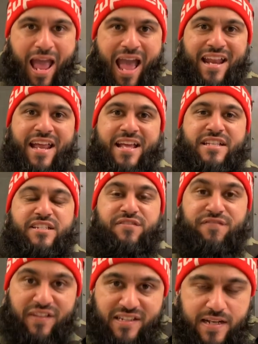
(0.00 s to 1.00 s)
and
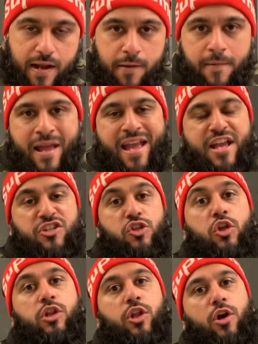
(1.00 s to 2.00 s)
his fitna is
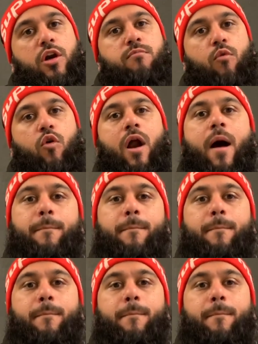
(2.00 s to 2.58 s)
to learn more